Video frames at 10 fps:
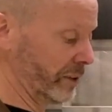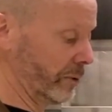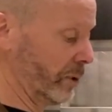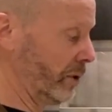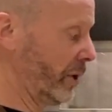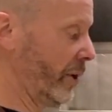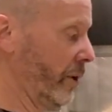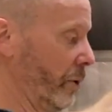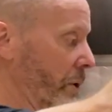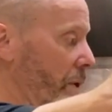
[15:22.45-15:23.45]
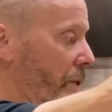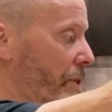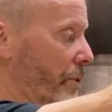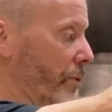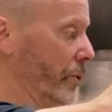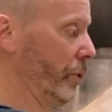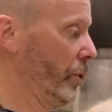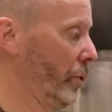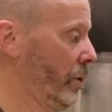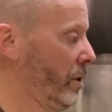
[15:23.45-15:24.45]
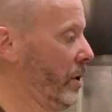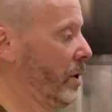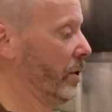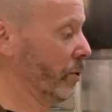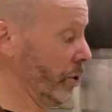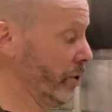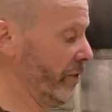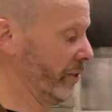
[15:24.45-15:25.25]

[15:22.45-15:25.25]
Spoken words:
it will go through the roof.